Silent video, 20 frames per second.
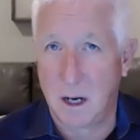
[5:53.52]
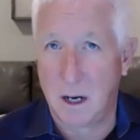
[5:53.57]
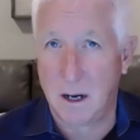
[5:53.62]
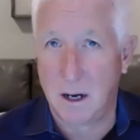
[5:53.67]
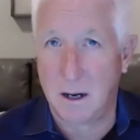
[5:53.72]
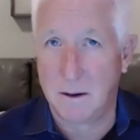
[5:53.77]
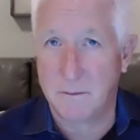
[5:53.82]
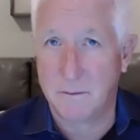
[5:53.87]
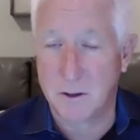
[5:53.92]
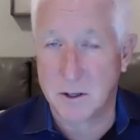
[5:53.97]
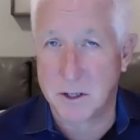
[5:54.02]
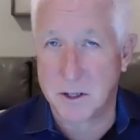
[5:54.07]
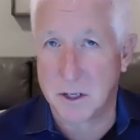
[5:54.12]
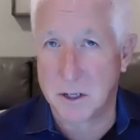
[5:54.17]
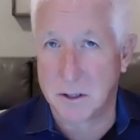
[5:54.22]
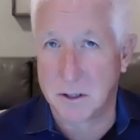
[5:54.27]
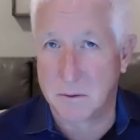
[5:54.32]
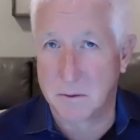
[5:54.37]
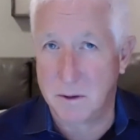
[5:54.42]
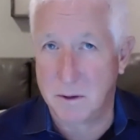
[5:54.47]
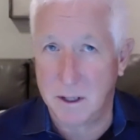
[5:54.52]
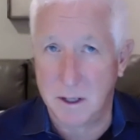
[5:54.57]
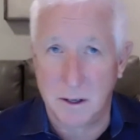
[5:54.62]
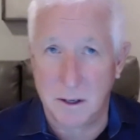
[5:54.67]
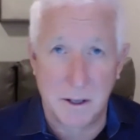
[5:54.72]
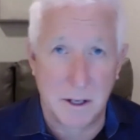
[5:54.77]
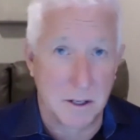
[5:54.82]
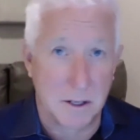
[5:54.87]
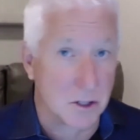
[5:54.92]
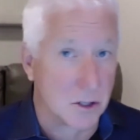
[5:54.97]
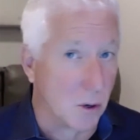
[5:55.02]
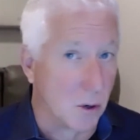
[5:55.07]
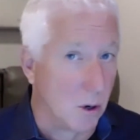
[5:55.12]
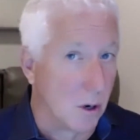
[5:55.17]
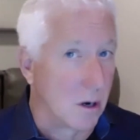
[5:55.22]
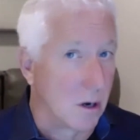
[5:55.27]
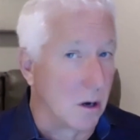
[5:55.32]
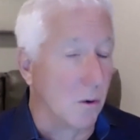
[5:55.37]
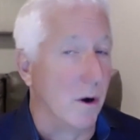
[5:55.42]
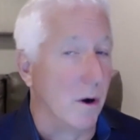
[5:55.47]
versus the
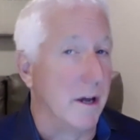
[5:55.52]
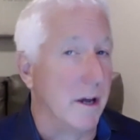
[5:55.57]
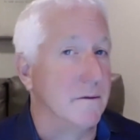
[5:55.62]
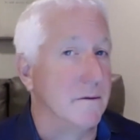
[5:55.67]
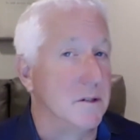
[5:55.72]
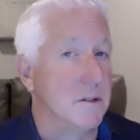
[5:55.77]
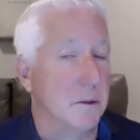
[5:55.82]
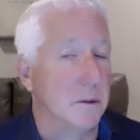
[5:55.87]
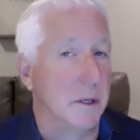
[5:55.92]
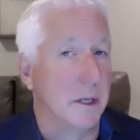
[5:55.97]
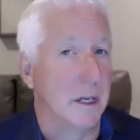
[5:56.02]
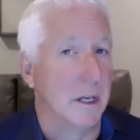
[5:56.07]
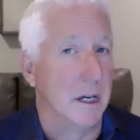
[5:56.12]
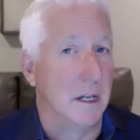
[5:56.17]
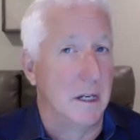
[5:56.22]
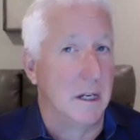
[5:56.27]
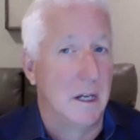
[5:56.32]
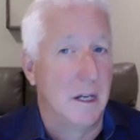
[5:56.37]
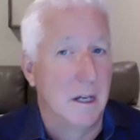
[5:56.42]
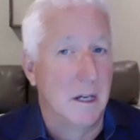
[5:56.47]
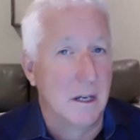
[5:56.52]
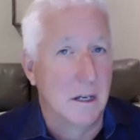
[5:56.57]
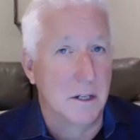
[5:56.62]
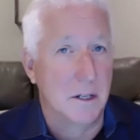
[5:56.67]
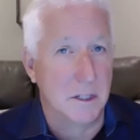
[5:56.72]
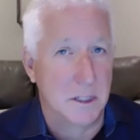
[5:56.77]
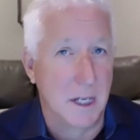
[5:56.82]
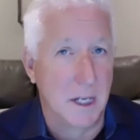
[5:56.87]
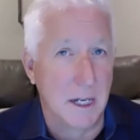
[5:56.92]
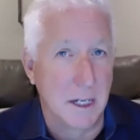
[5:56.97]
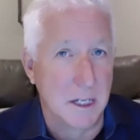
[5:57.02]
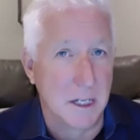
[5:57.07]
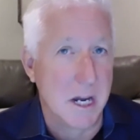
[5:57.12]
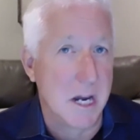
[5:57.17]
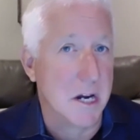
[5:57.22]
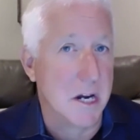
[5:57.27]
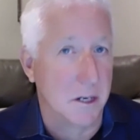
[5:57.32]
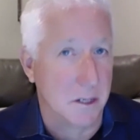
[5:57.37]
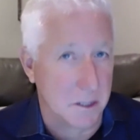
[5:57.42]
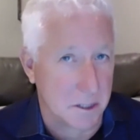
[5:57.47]
historical way of doing it could take
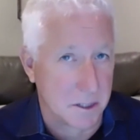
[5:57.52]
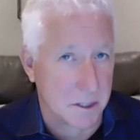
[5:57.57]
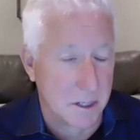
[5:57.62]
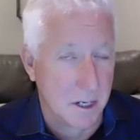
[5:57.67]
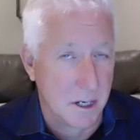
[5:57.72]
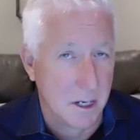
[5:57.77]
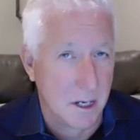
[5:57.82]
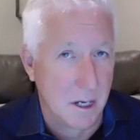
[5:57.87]
years.